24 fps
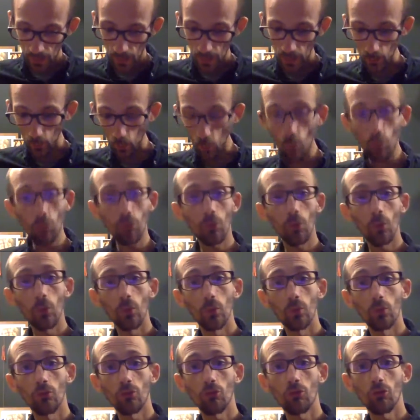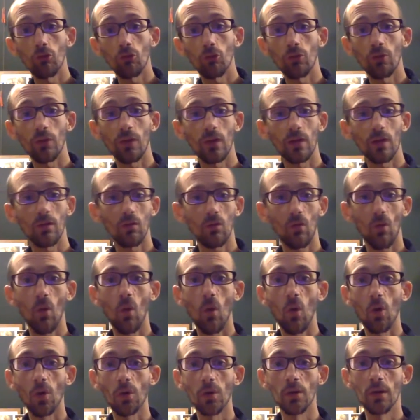and also to do things
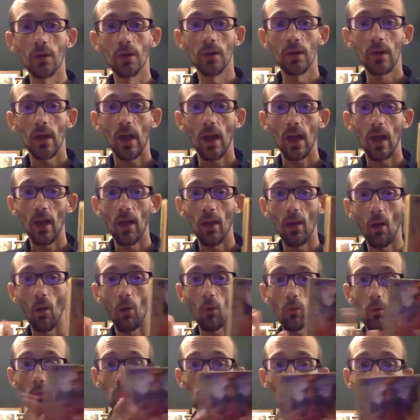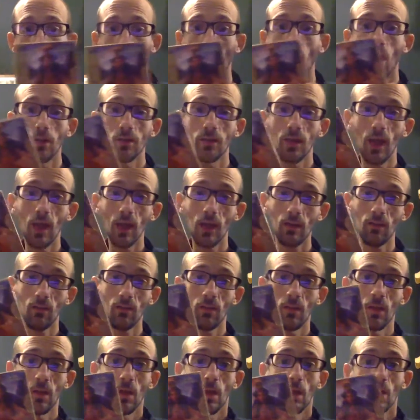on Oracle card
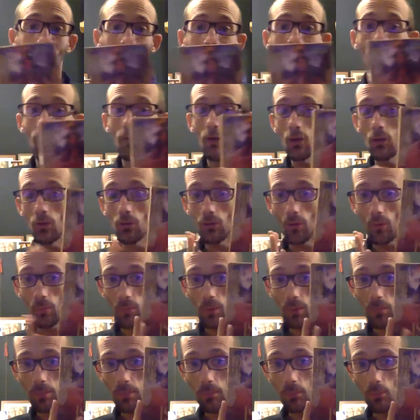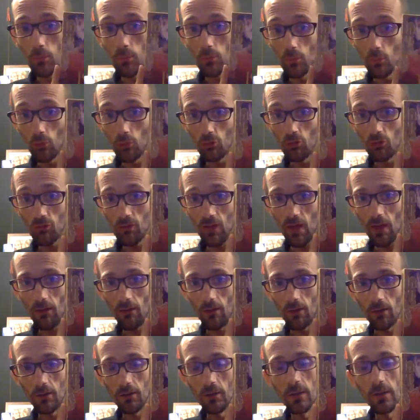decks, Tarot. I'm going to be moving on to
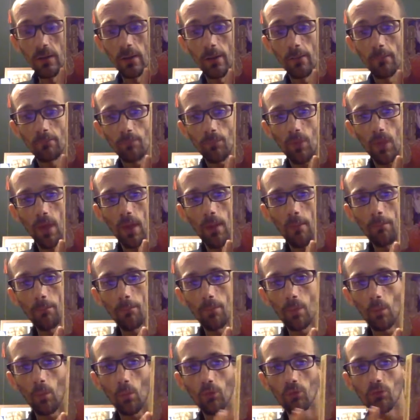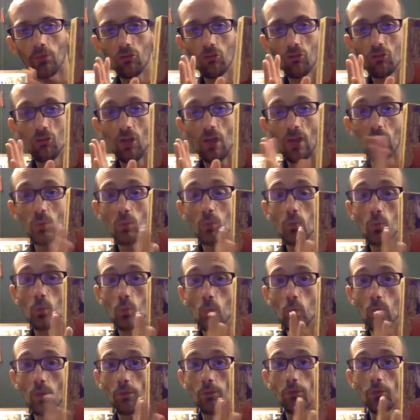Tarot. But I wanted to share
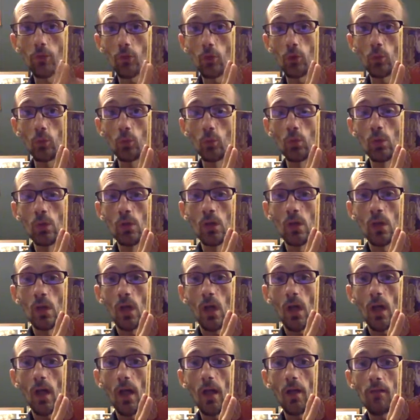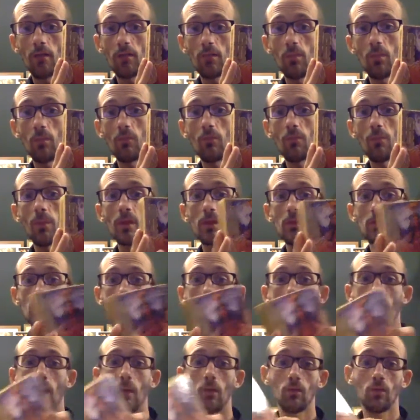with you some information
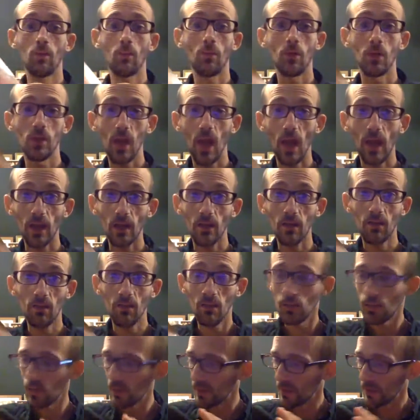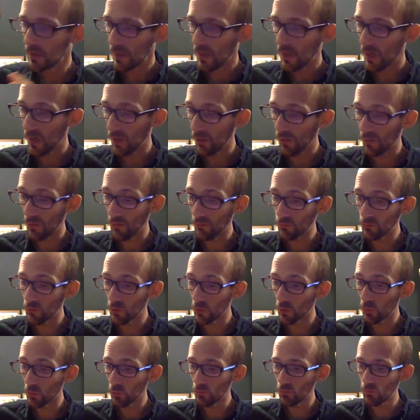about some of the decks that I've
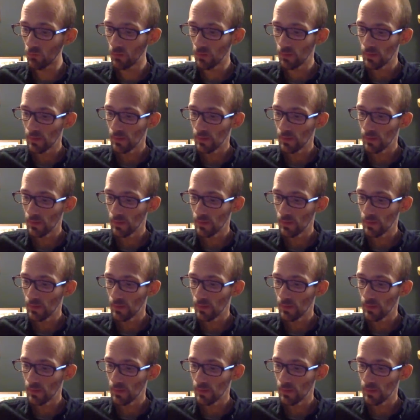used.